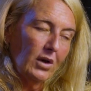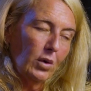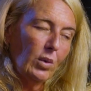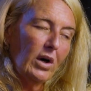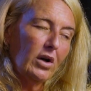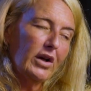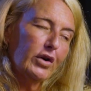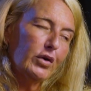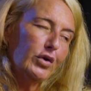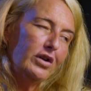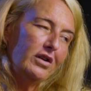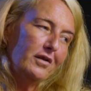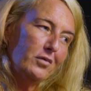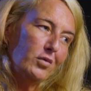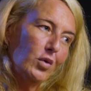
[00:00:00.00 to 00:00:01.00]
Well, I
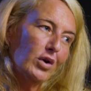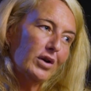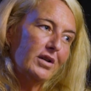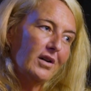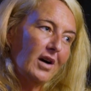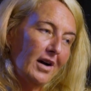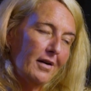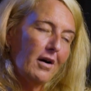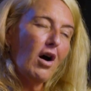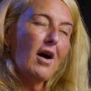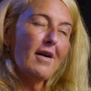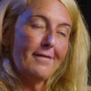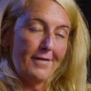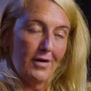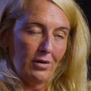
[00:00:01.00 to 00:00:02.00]
couldn't have walked, I,
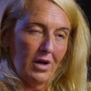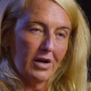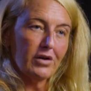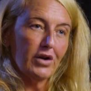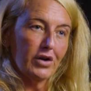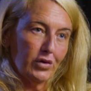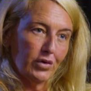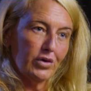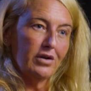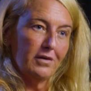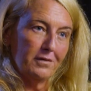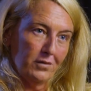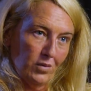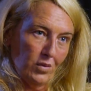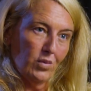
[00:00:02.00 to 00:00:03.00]
I felt like I couldn't
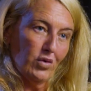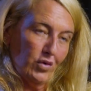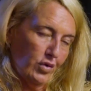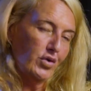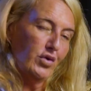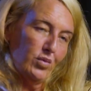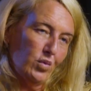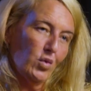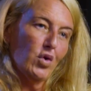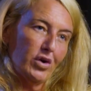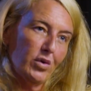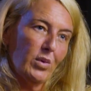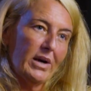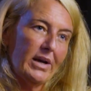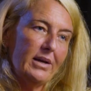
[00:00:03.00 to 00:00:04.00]
have, couldn't
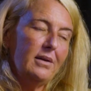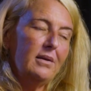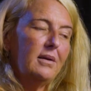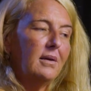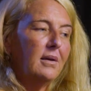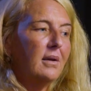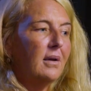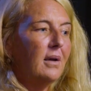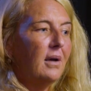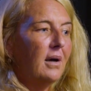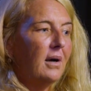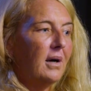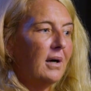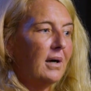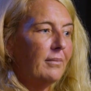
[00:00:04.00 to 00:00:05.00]
walk away,
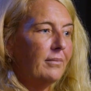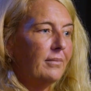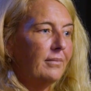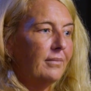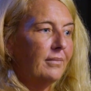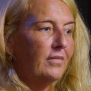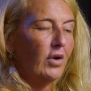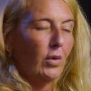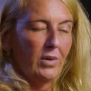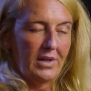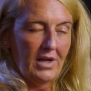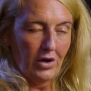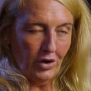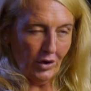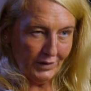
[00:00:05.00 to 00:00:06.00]
um, not
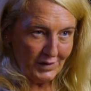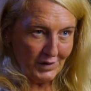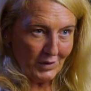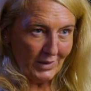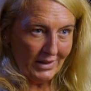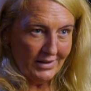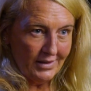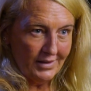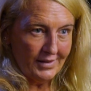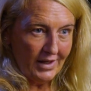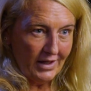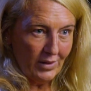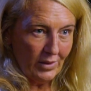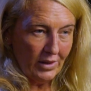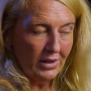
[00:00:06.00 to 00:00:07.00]
without consequences
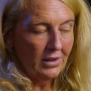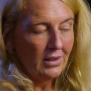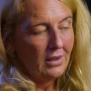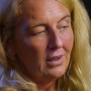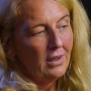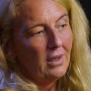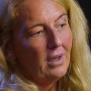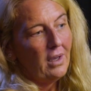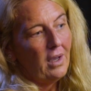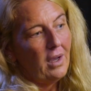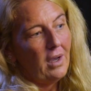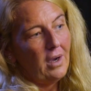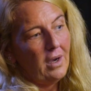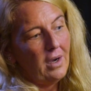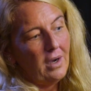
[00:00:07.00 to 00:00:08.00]
anyway.
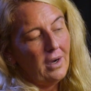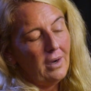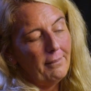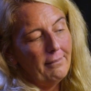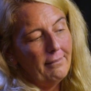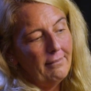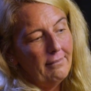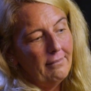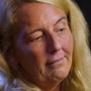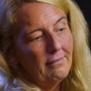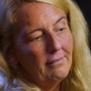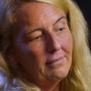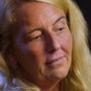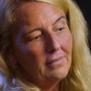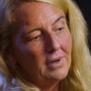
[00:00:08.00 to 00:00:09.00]
Um,
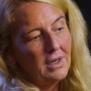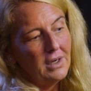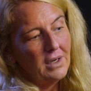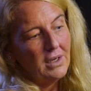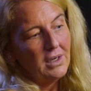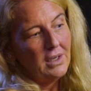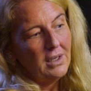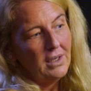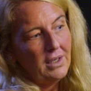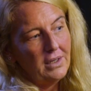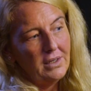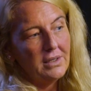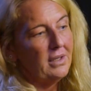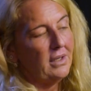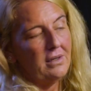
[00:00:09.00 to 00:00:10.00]

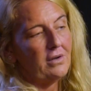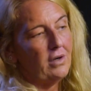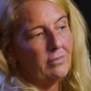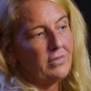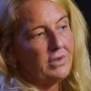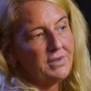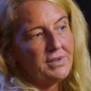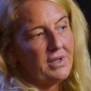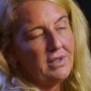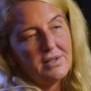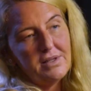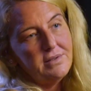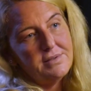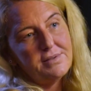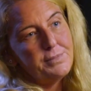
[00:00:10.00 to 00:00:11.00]
and again, I'm not saying
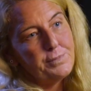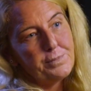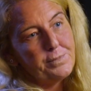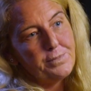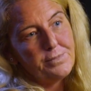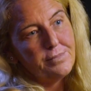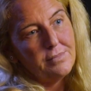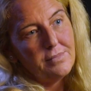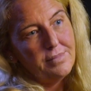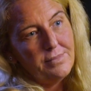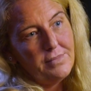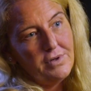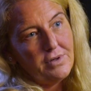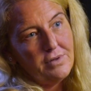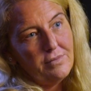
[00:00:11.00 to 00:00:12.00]
that's, you
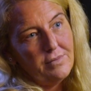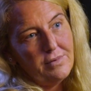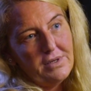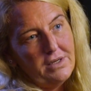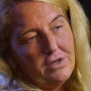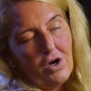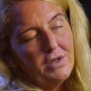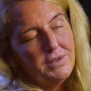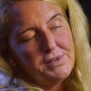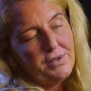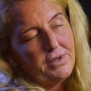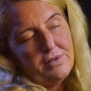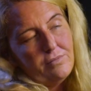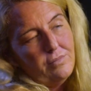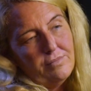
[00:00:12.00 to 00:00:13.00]
know, in
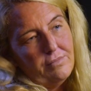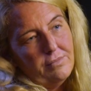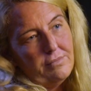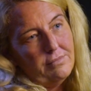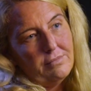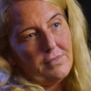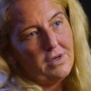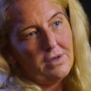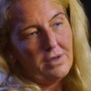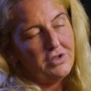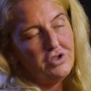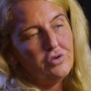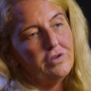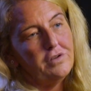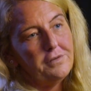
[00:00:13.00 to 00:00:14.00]
hindsight, I
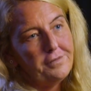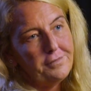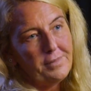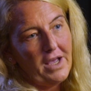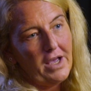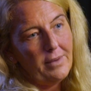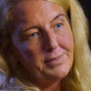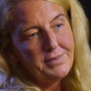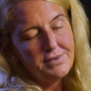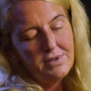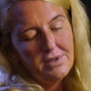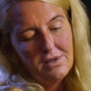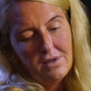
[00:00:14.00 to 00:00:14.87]
should have, perhaps.